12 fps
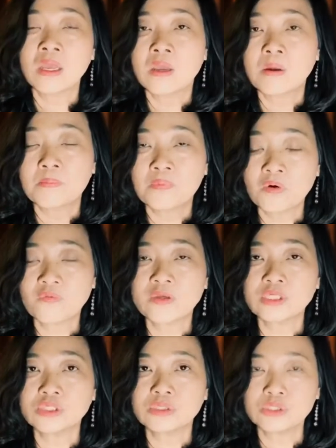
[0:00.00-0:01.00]

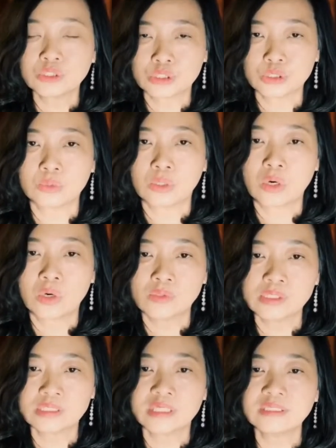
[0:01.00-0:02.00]
Professionals should
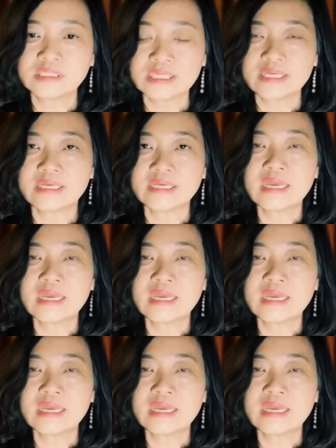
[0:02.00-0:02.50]
constantly